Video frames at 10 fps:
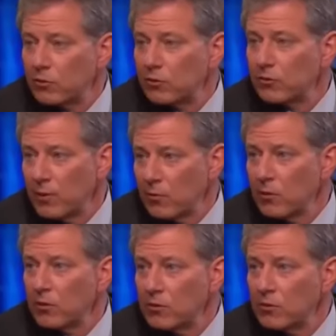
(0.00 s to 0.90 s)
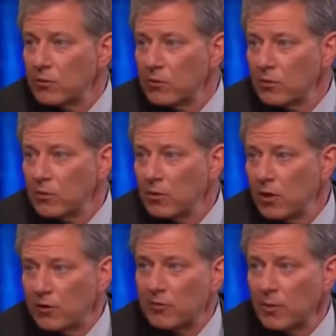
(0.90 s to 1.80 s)
It's just my word.
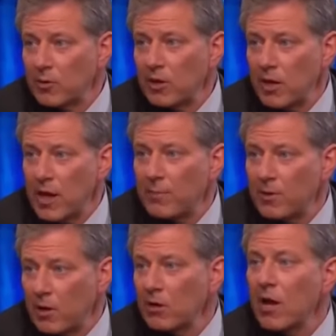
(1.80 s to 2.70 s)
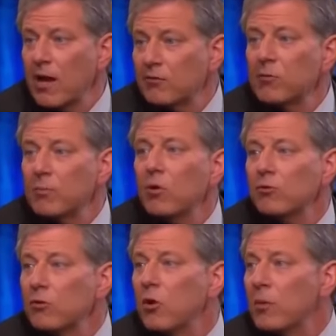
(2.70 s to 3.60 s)
It's okay. Something that happened in our lives we
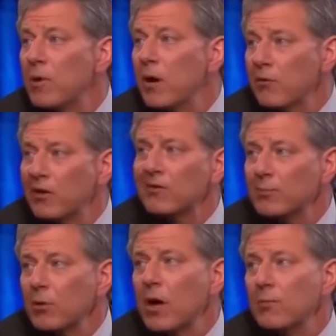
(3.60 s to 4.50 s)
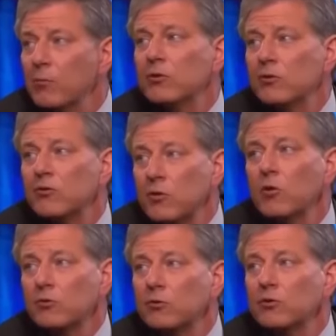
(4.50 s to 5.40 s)
both know about, and that's the problem with this
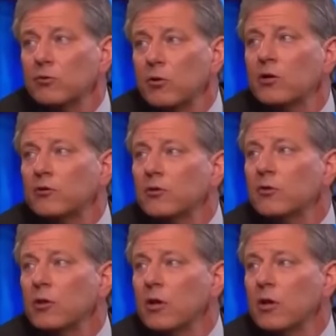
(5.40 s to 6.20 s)
whole situation.